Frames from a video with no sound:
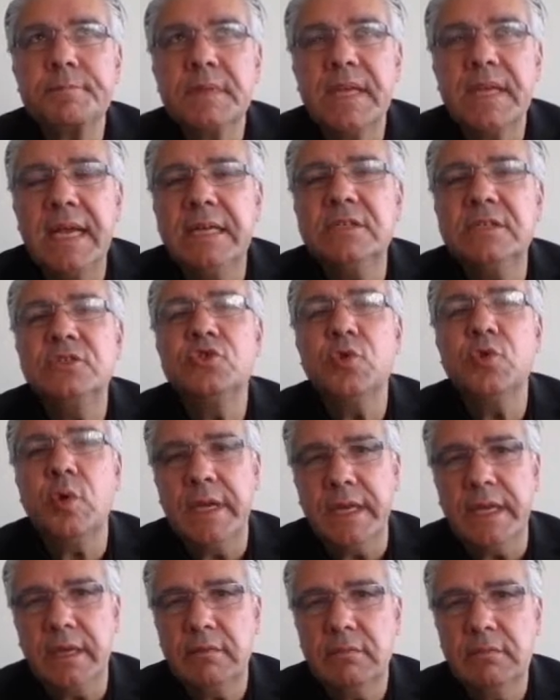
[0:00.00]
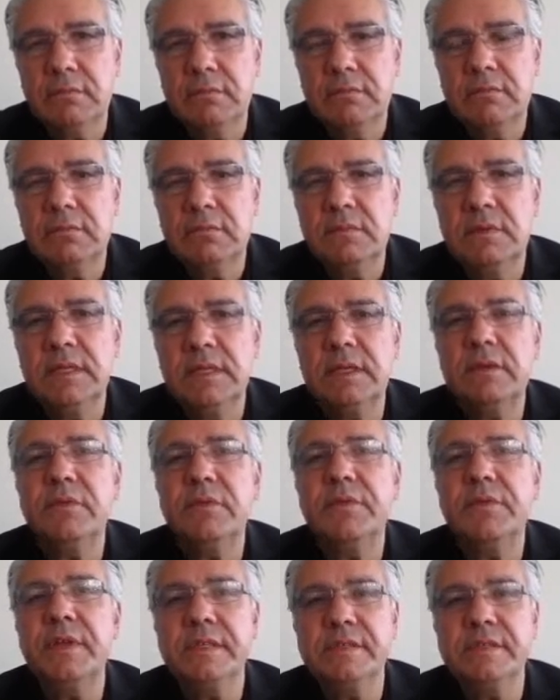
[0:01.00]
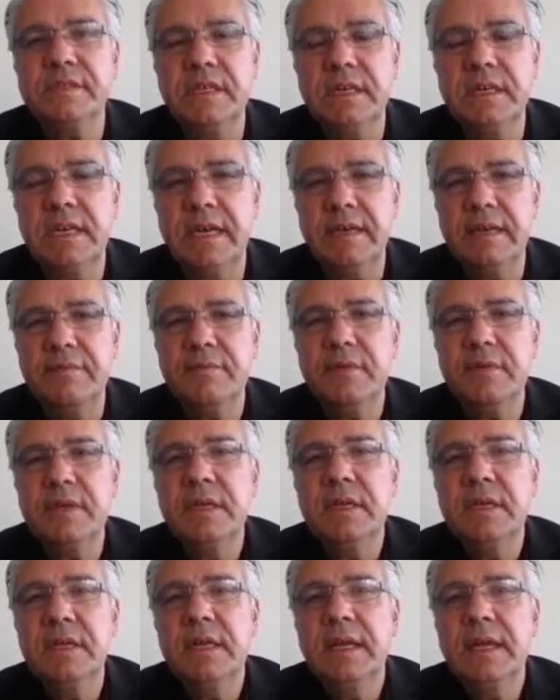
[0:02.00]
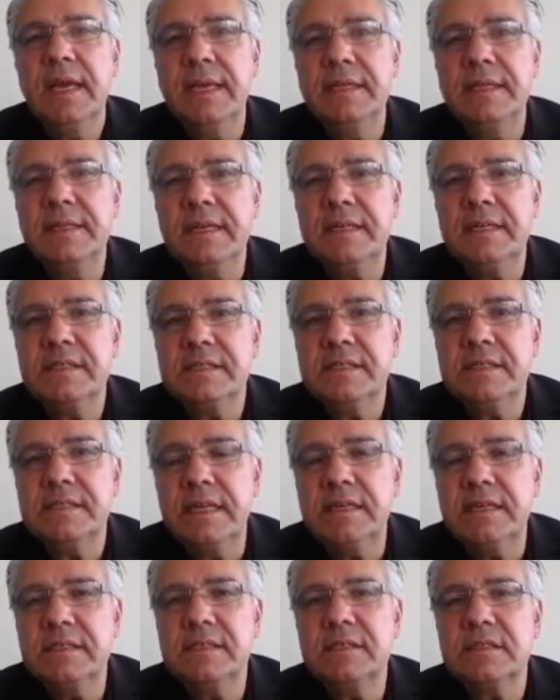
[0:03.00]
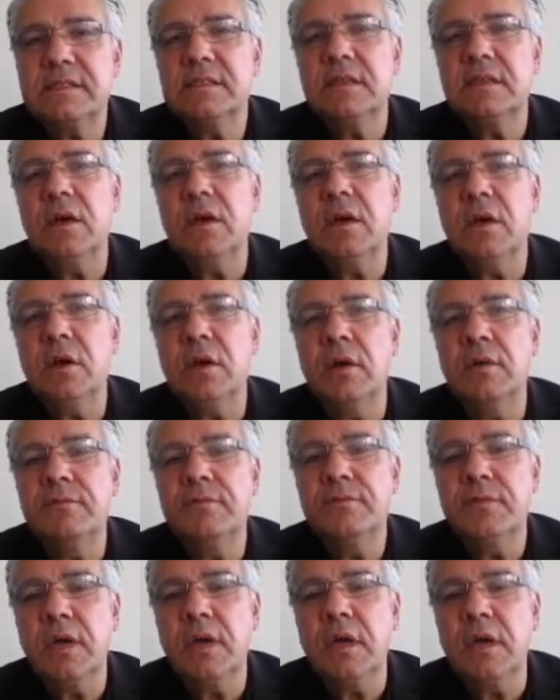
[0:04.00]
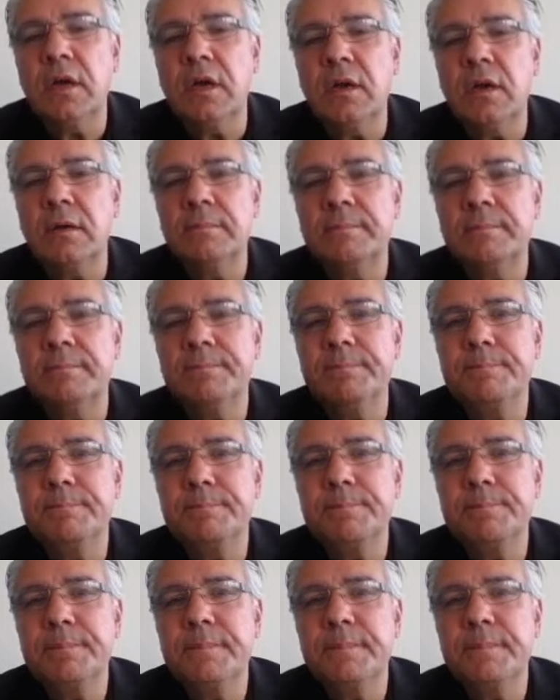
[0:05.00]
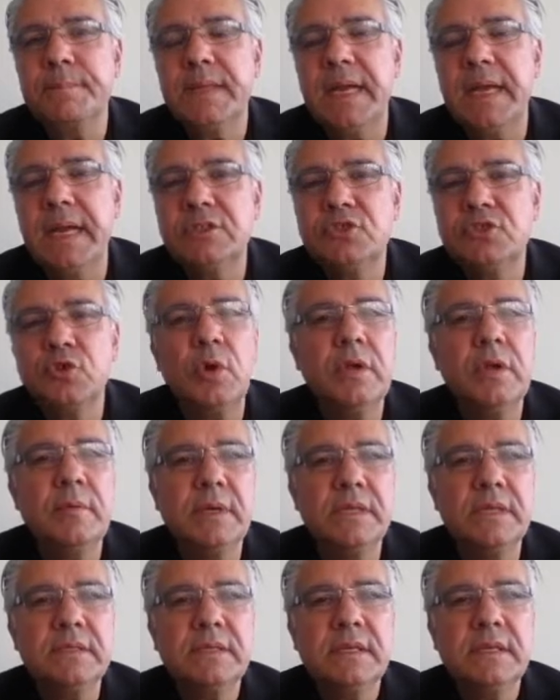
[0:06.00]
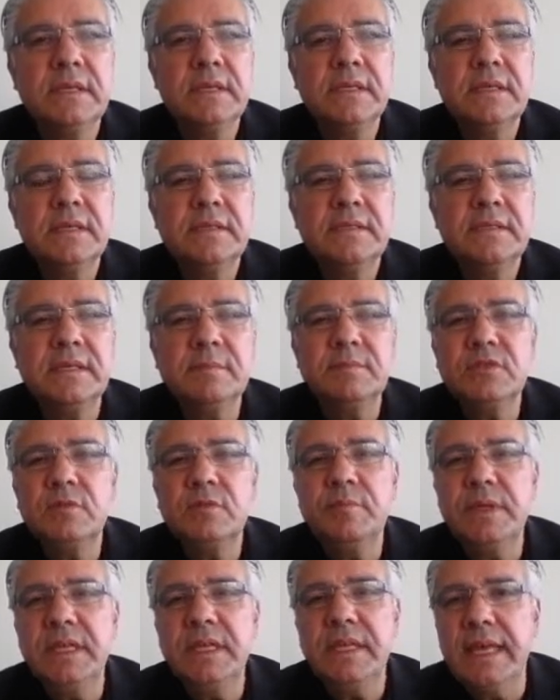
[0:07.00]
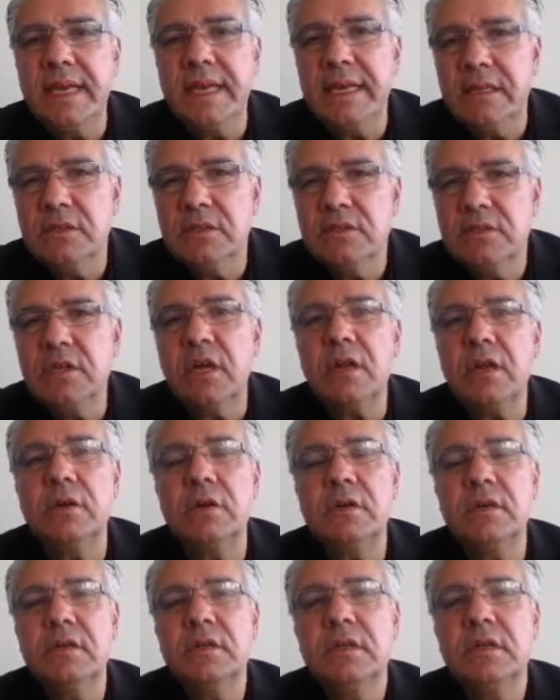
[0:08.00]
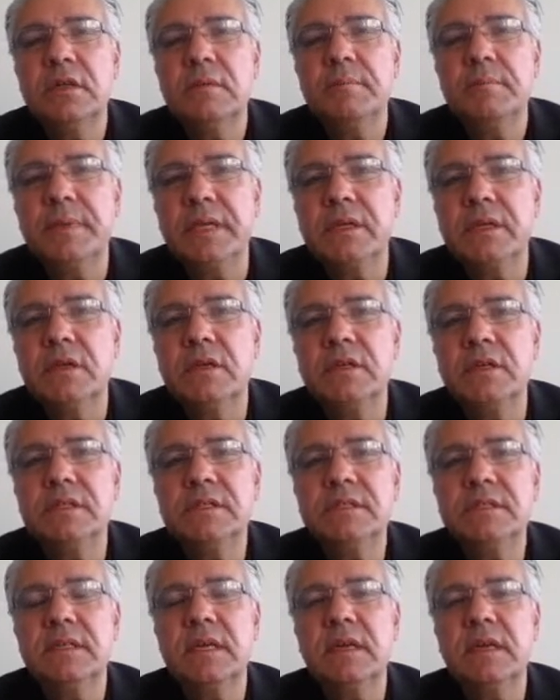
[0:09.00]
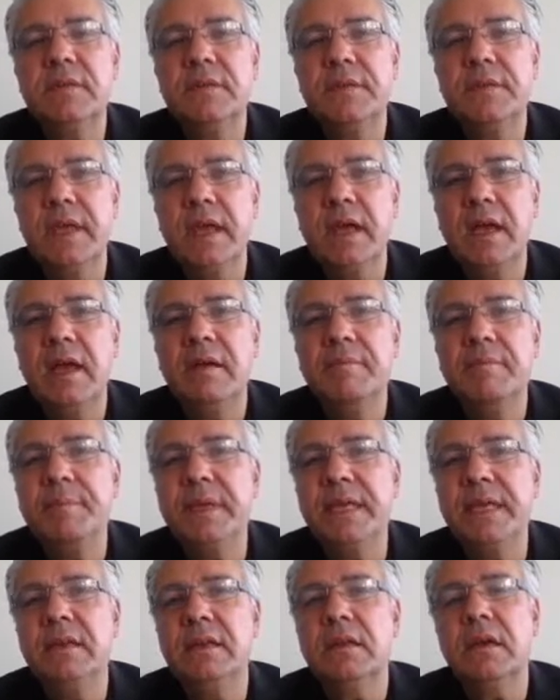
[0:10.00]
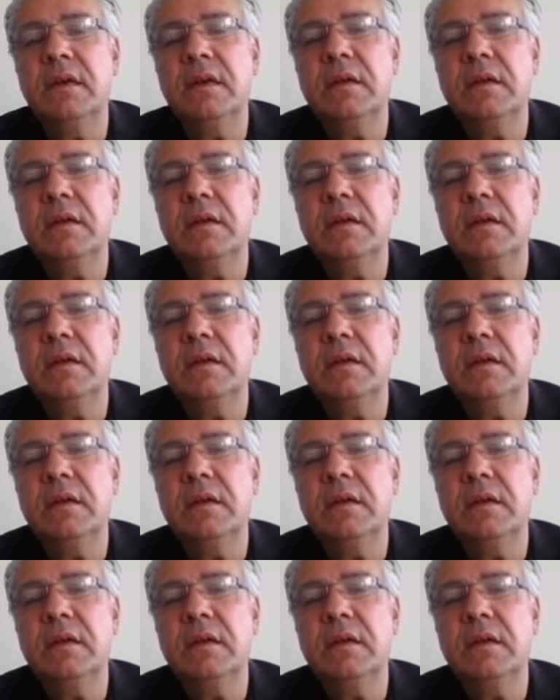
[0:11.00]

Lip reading: enjoying little things in life, and their sense of enjoyment seems to be getting duller because they have been